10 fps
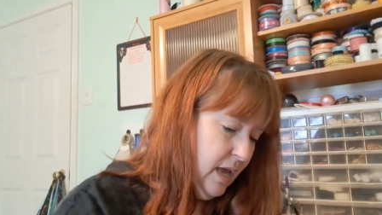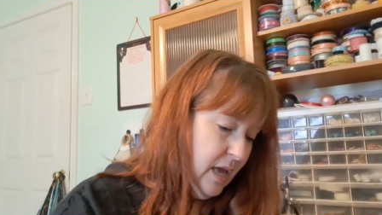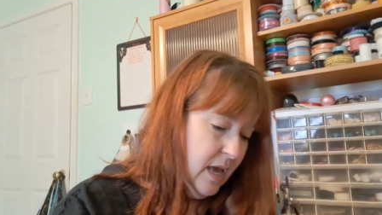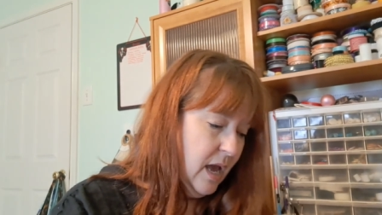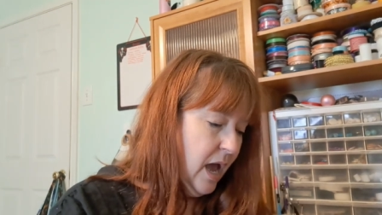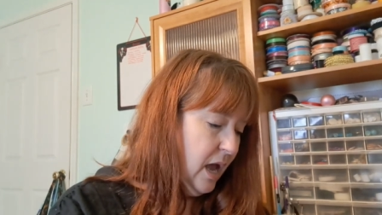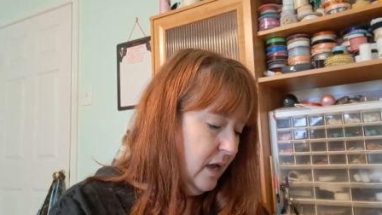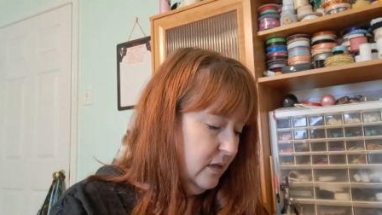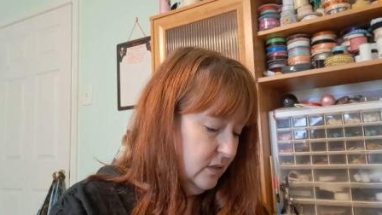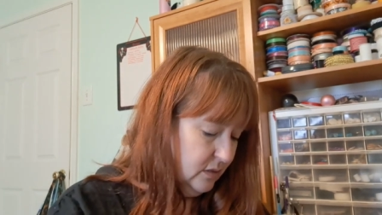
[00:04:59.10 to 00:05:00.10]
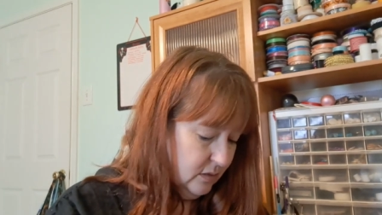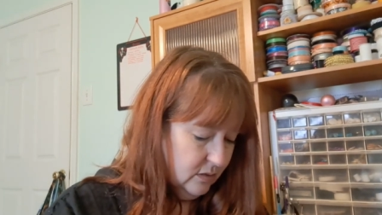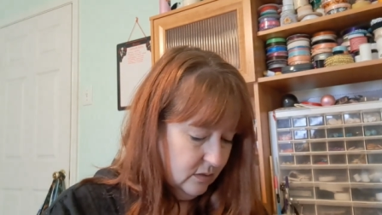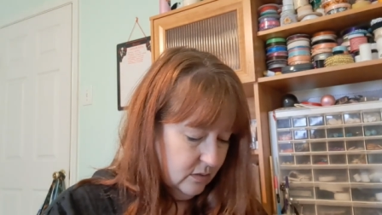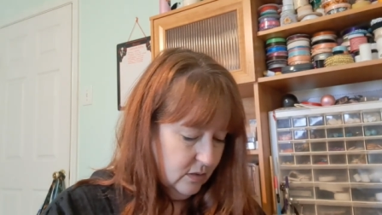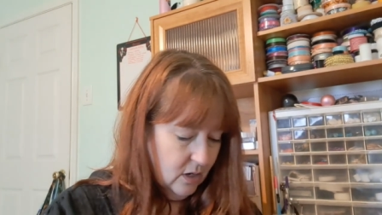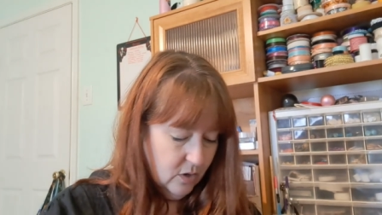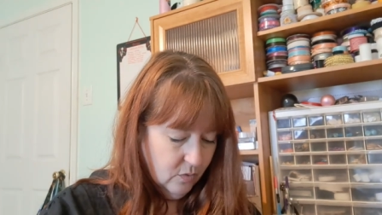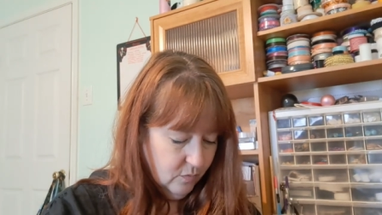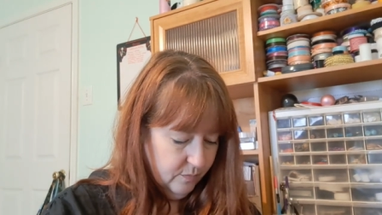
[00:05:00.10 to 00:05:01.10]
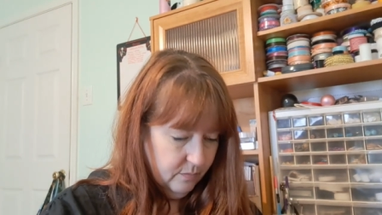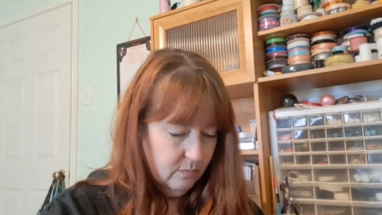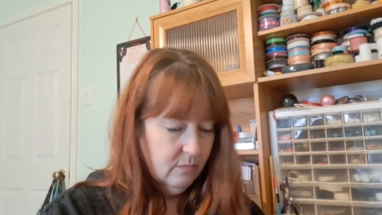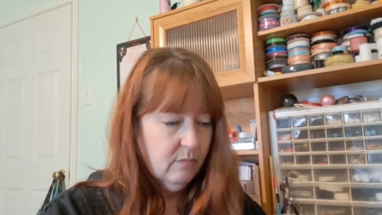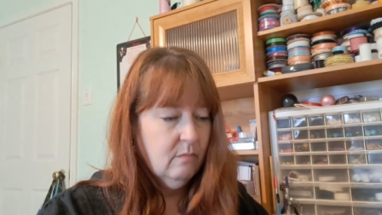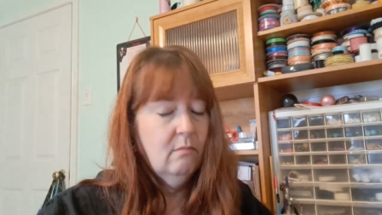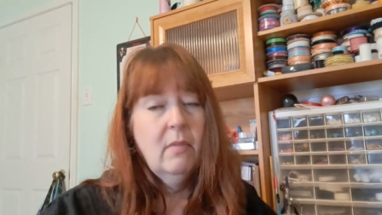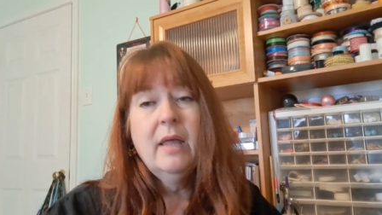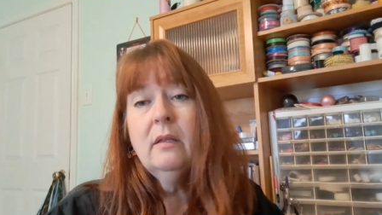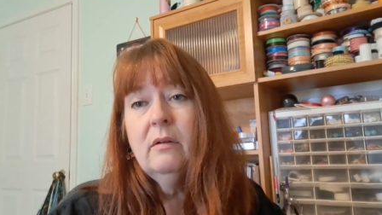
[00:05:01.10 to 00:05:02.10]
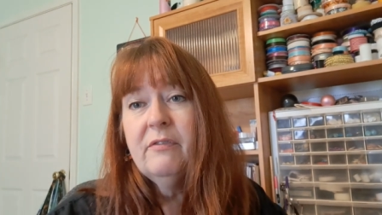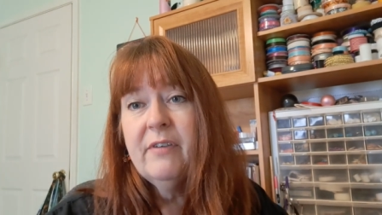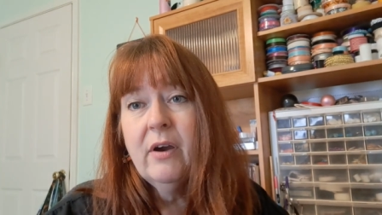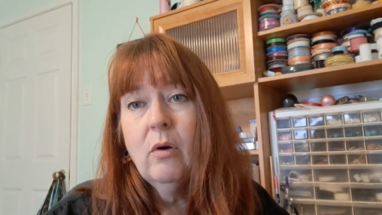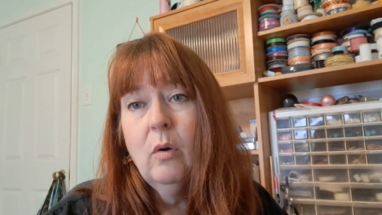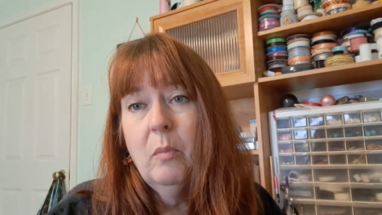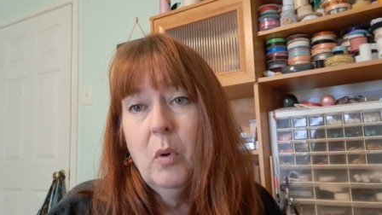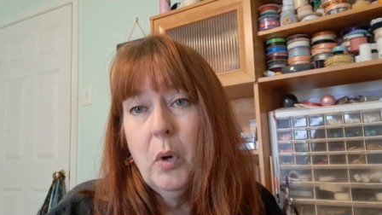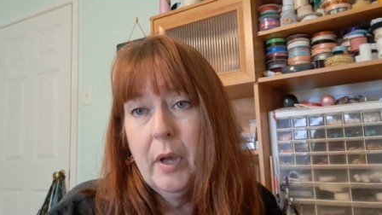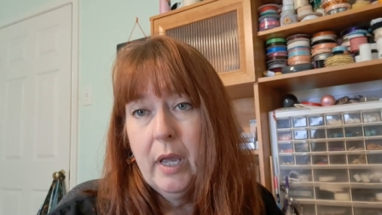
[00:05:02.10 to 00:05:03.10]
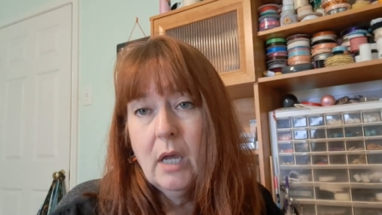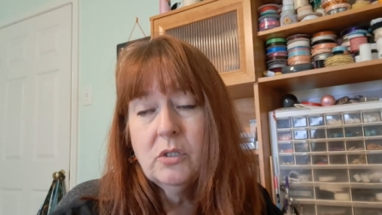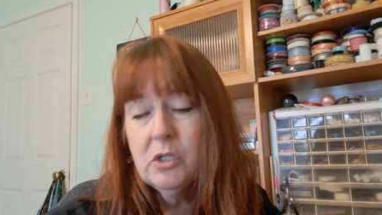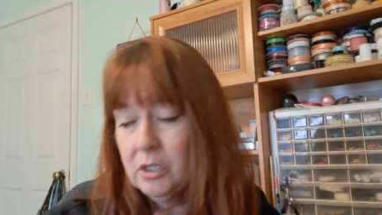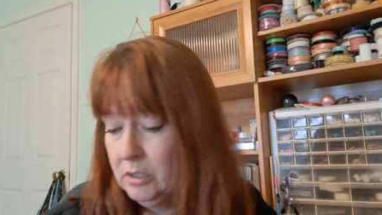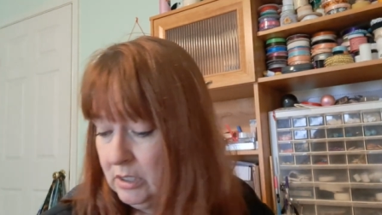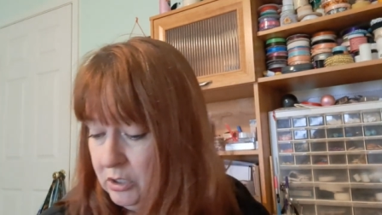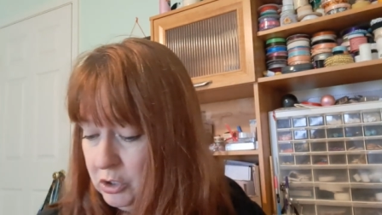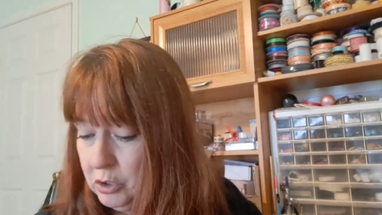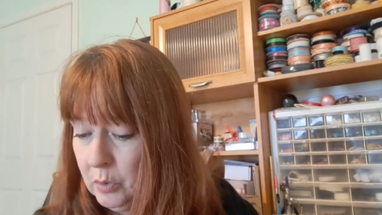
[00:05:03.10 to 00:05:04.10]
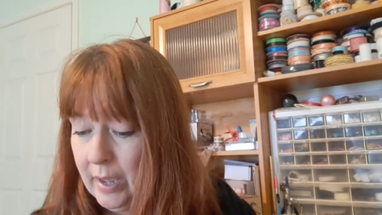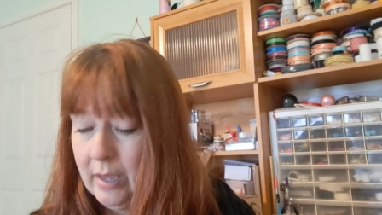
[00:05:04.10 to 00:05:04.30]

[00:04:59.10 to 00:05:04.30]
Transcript: He has, you know, my little feral boy has turned into